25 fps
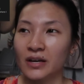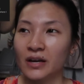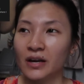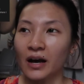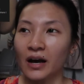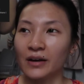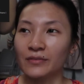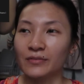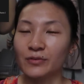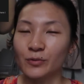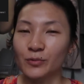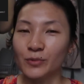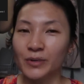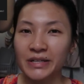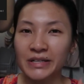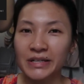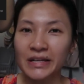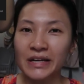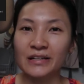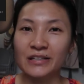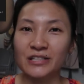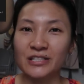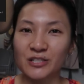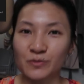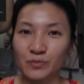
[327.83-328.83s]
I've already
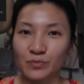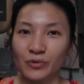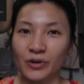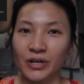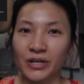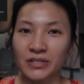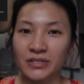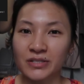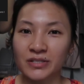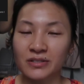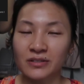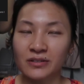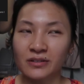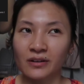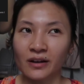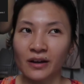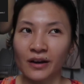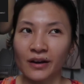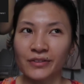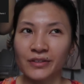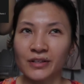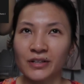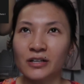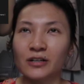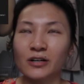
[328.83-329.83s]
expressed, I
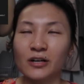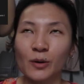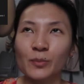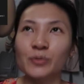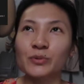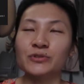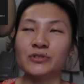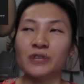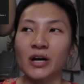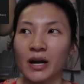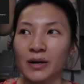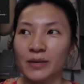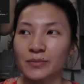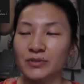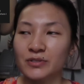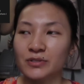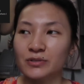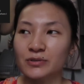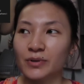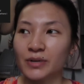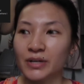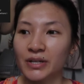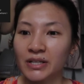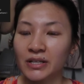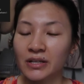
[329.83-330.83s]
think a couple times
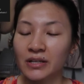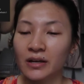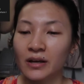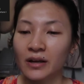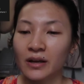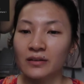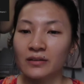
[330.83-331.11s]
already,